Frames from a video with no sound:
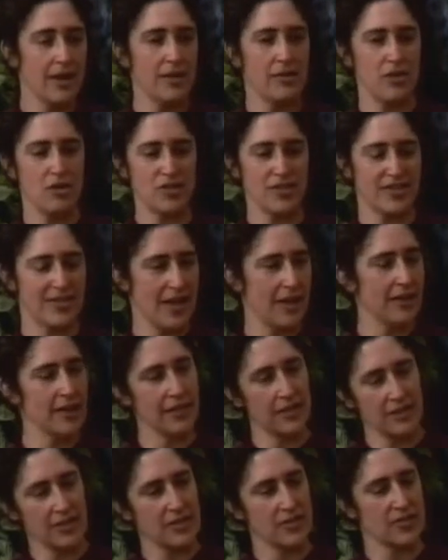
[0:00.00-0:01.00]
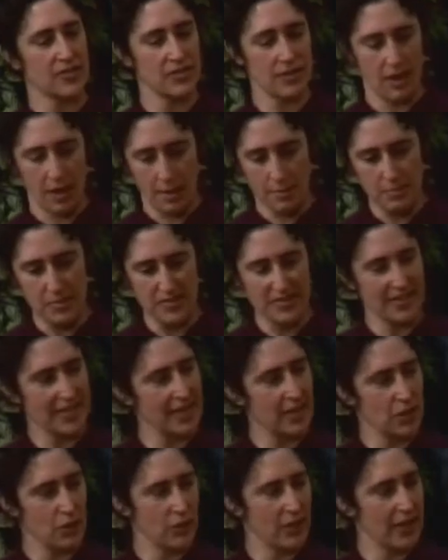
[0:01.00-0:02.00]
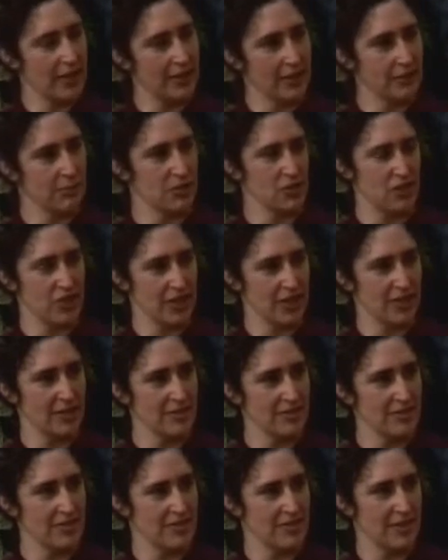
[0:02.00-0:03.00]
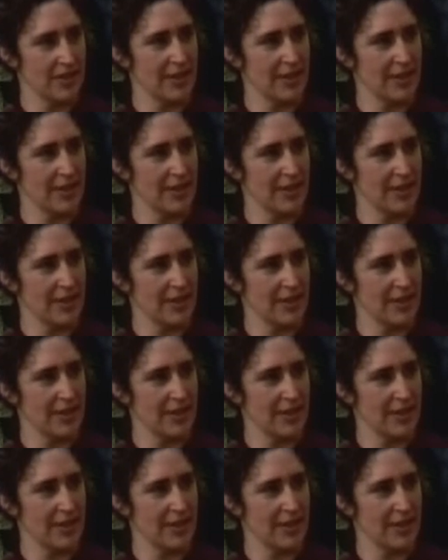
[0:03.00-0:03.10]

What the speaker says: They're selling these mosquito-killing machines.